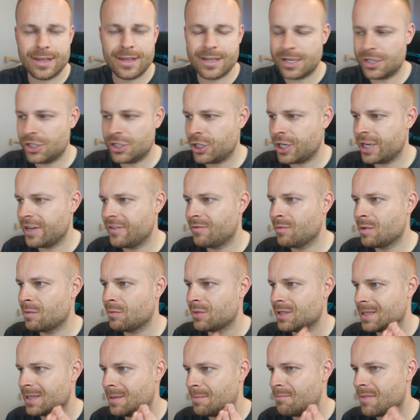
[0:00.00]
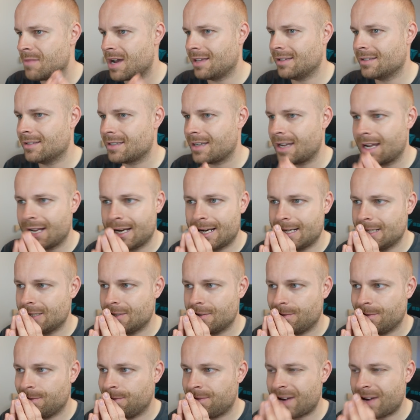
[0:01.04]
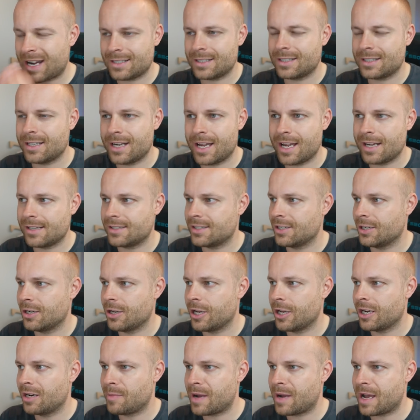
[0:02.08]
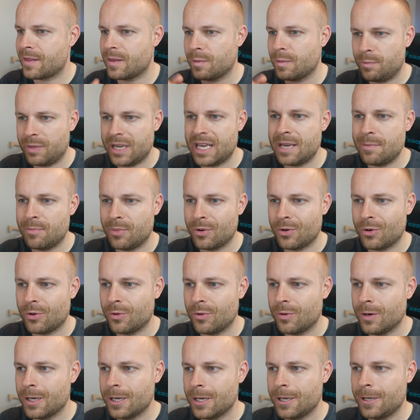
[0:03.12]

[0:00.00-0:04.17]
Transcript: The achievement was immense, and it's fascinating to learn about the people